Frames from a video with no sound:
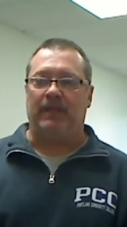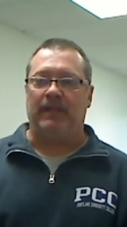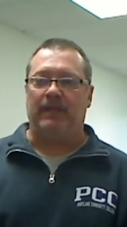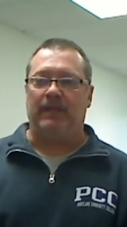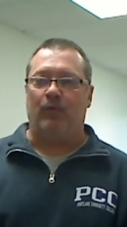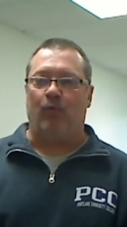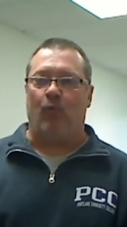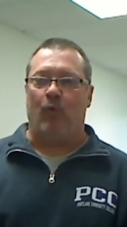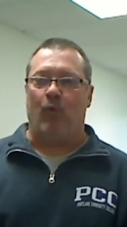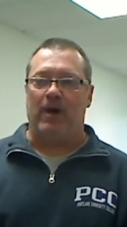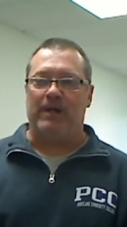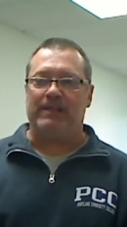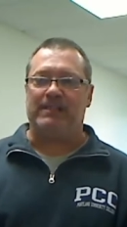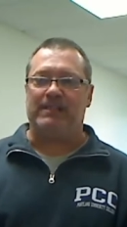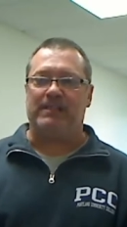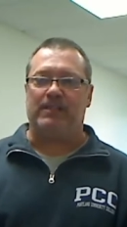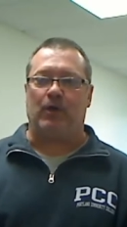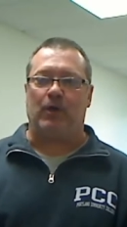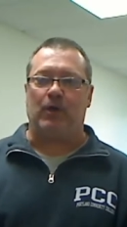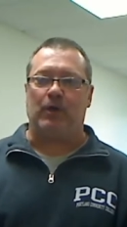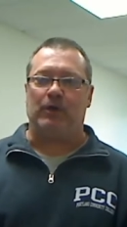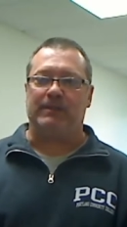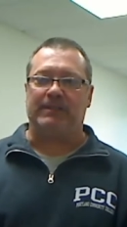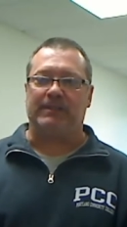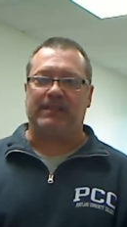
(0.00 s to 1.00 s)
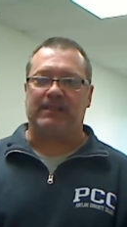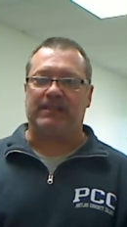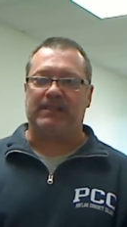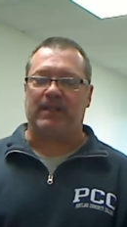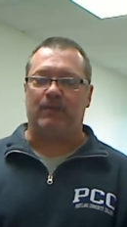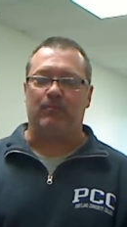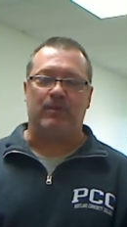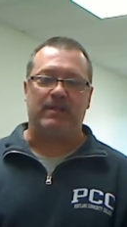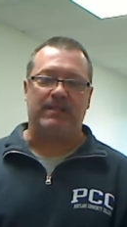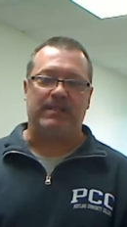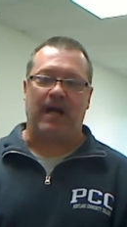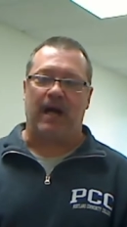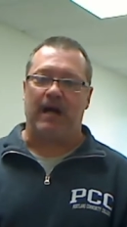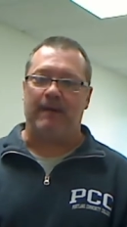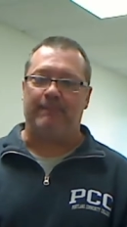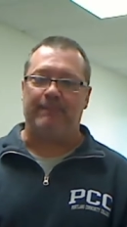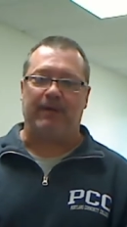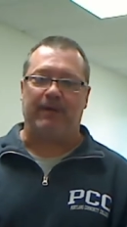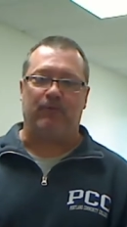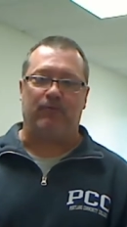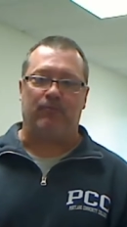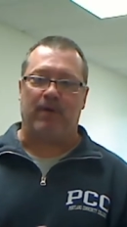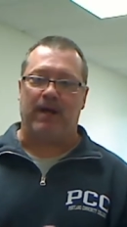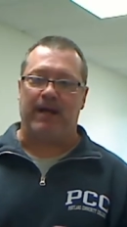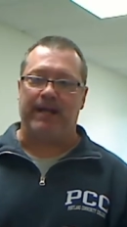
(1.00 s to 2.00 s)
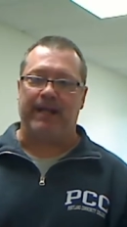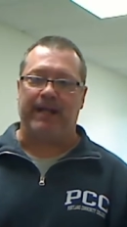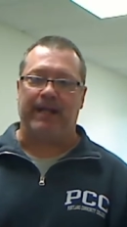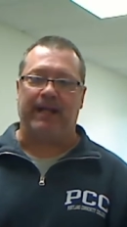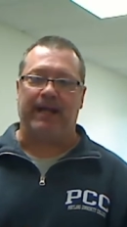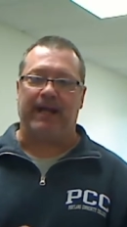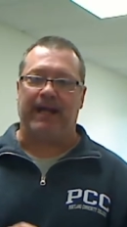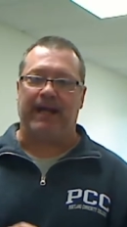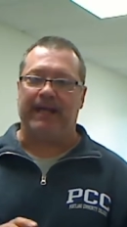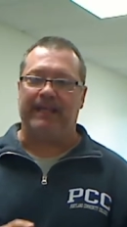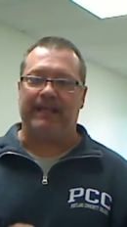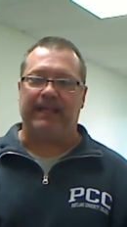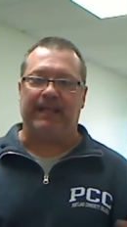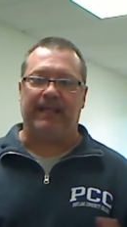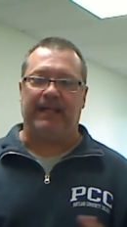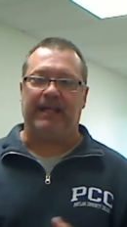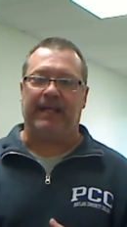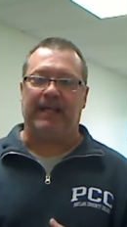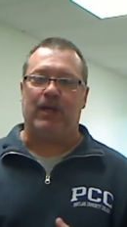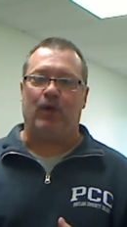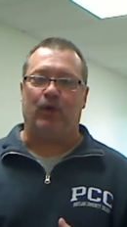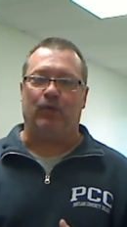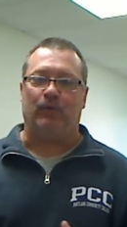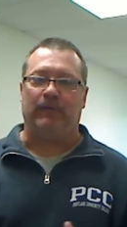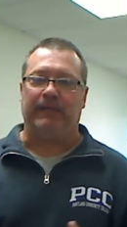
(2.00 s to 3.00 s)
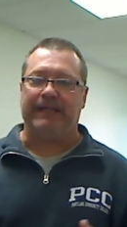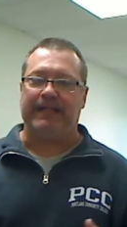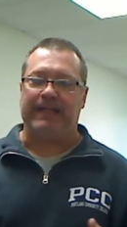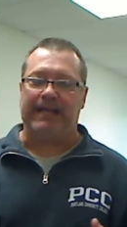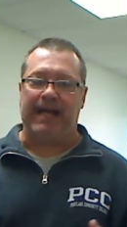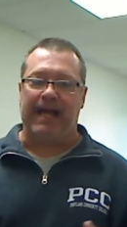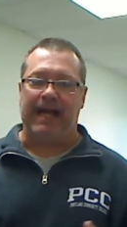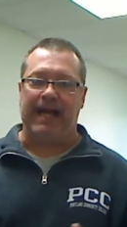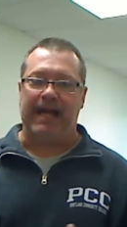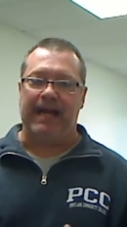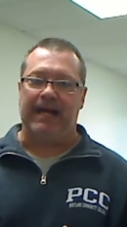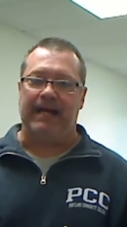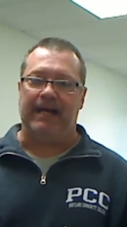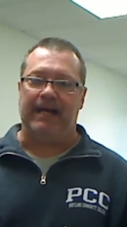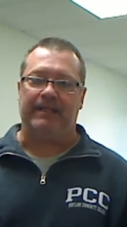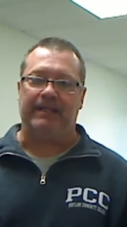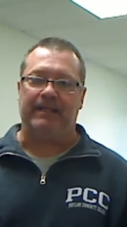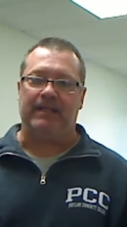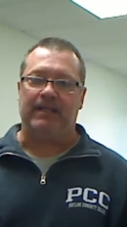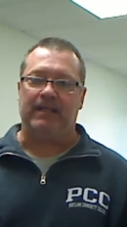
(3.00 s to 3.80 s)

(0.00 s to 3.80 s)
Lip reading: once the whole system was up and running, I think I only had